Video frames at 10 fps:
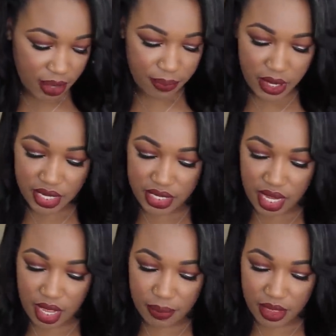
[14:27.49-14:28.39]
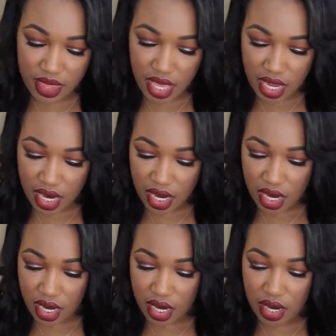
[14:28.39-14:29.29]
I picked up
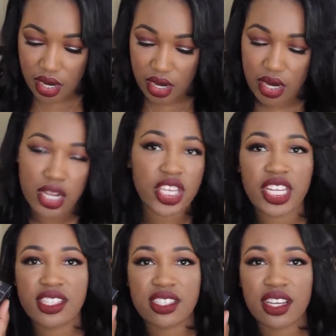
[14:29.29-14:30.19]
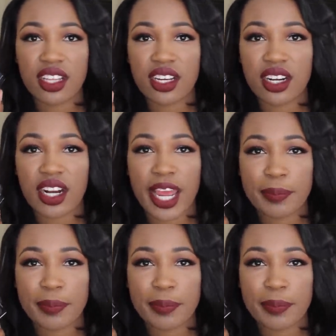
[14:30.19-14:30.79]
their concealer.